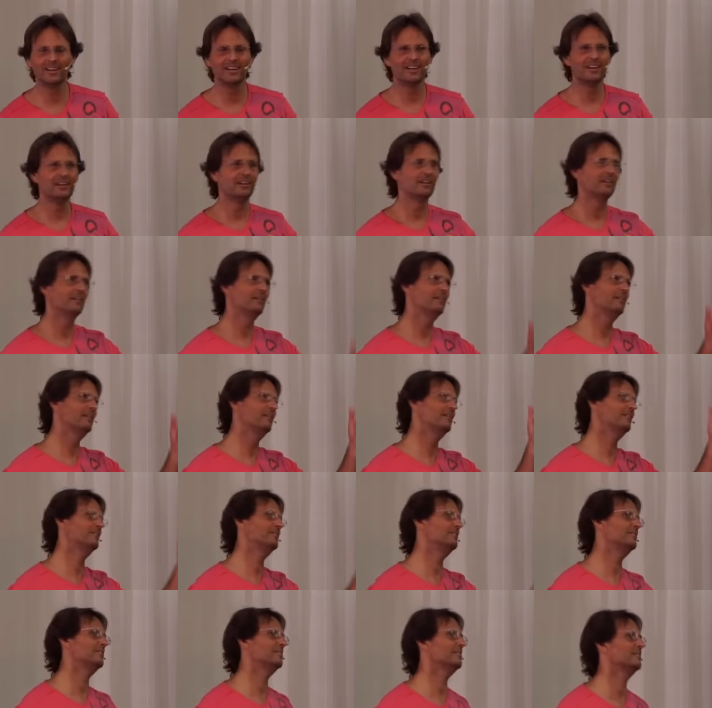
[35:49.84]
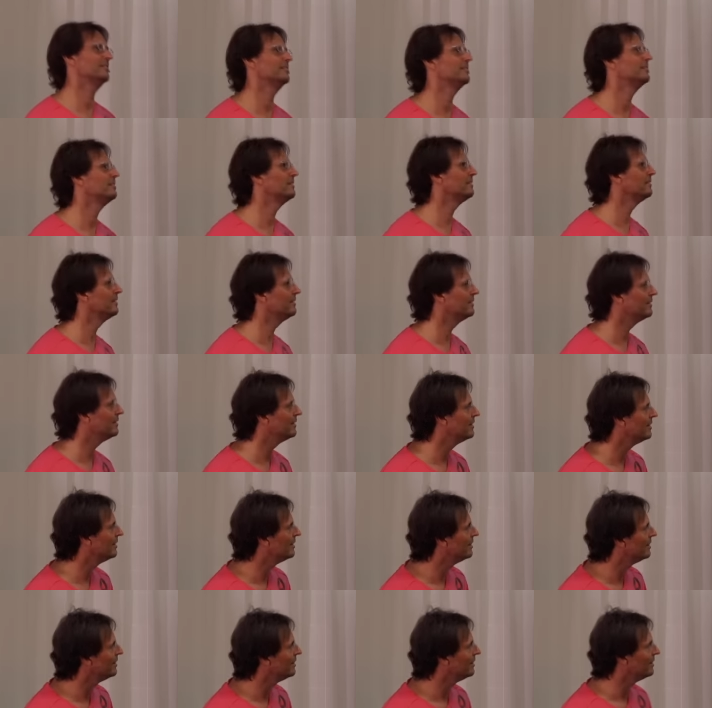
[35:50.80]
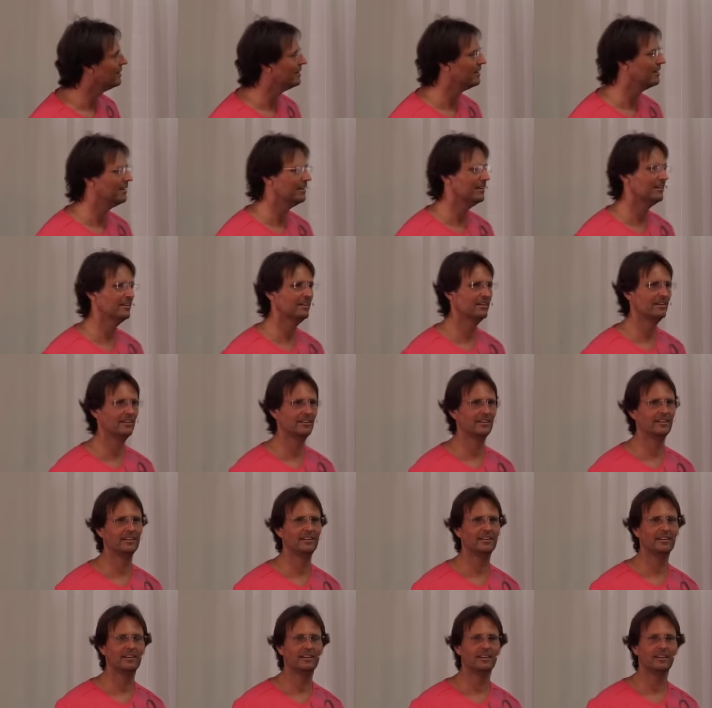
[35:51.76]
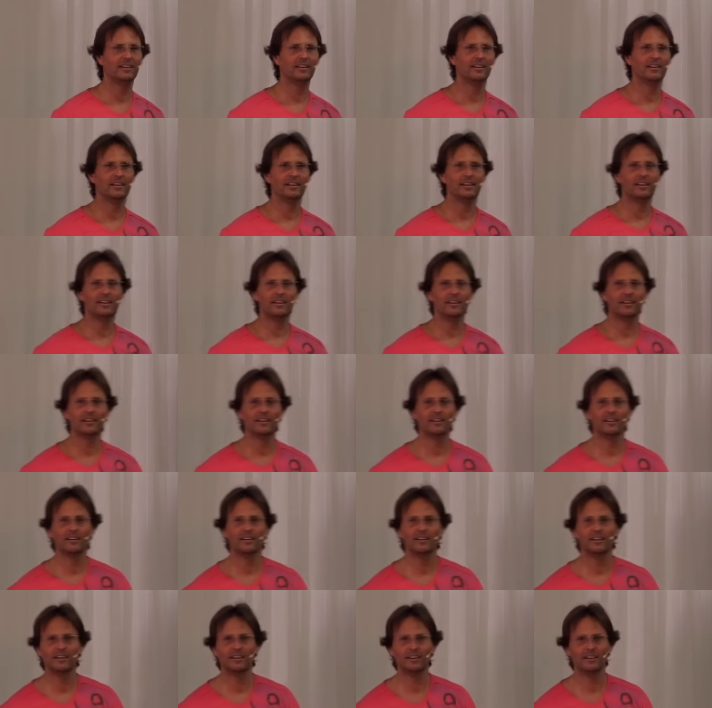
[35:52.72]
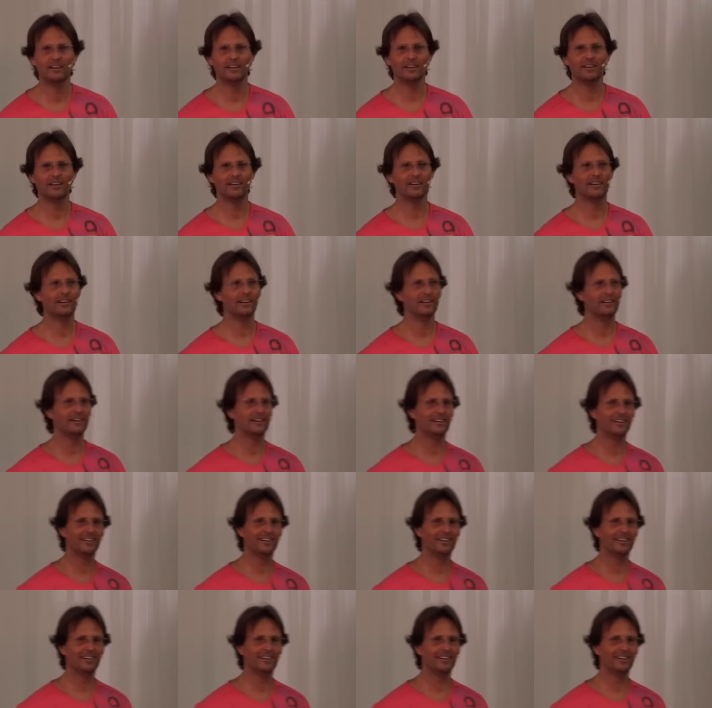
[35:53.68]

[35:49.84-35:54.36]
(silence)